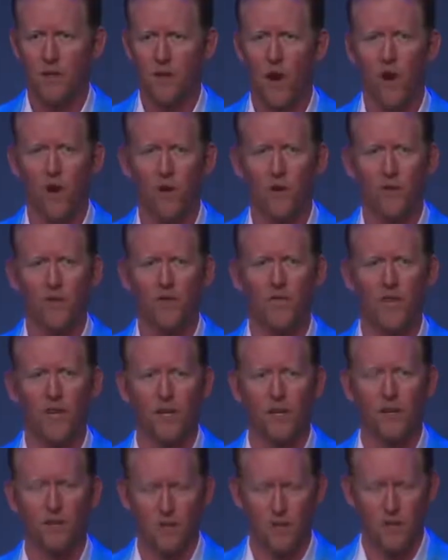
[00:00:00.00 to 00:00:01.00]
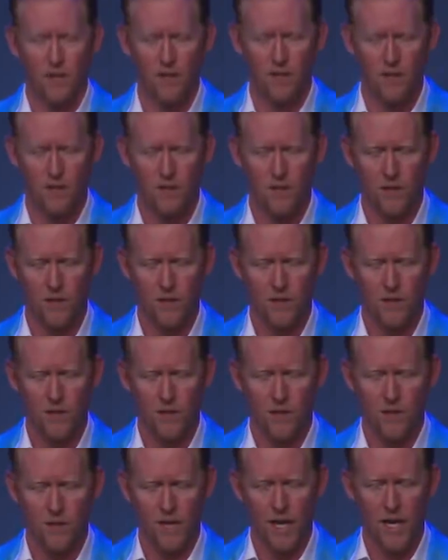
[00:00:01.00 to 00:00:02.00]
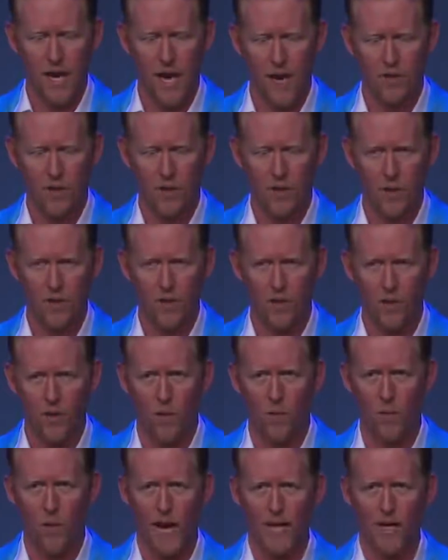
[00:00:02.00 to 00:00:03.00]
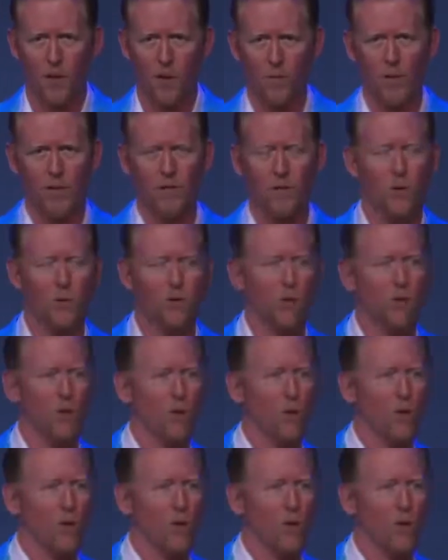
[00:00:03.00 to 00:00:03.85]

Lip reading: all your fears, and everyone you know back home that told you